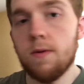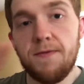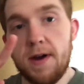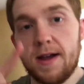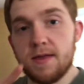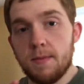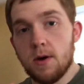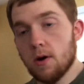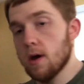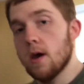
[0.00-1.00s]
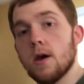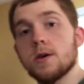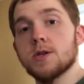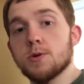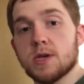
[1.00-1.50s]
forgot the milk.
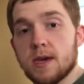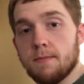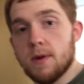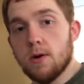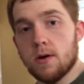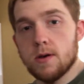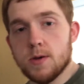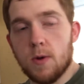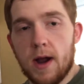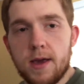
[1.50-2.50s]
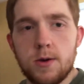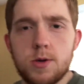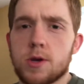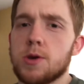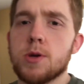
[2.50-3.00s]
So skim milk is what I use.
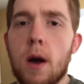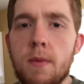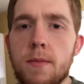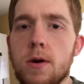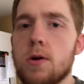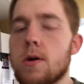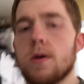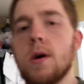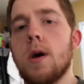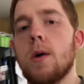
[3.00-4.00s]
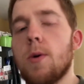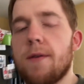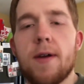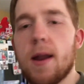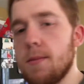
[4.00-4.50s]
You can use almond milk,
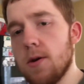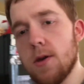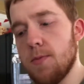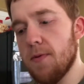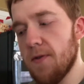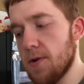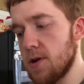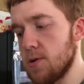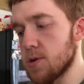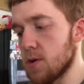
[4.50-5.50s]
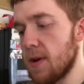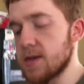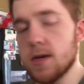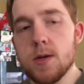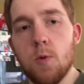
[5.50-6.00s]
whatever kind of milk you prefer to use. So
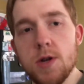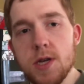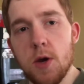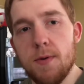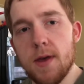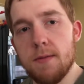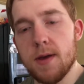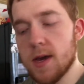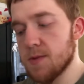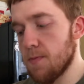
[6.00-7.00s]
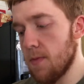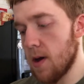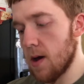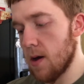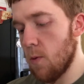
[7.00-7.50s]
basically it's 1 scoop of the Mts
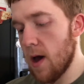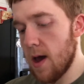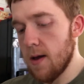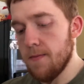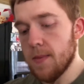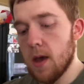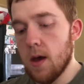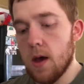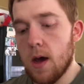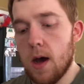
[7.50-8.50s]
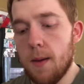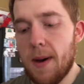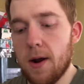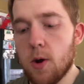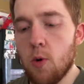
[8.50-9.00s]
whey,
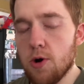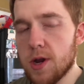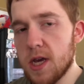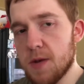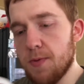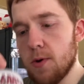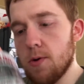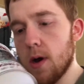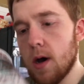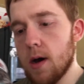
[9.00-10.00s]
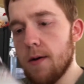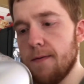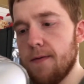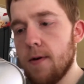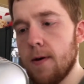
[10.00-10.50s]
about a quarter tablespoon of